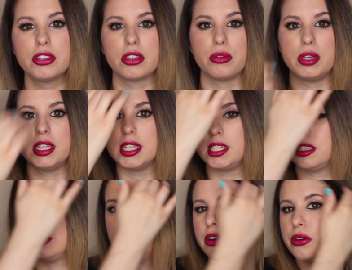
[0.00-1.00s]
so he
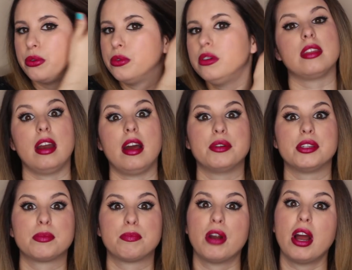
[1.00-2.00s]
didn't know that I
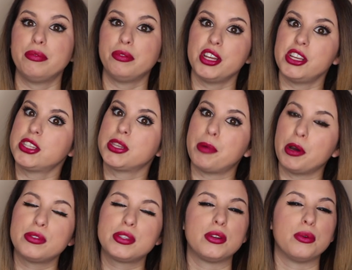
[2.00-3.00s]
was probably
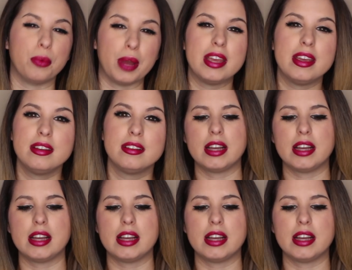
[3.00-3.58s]
supposed to wait.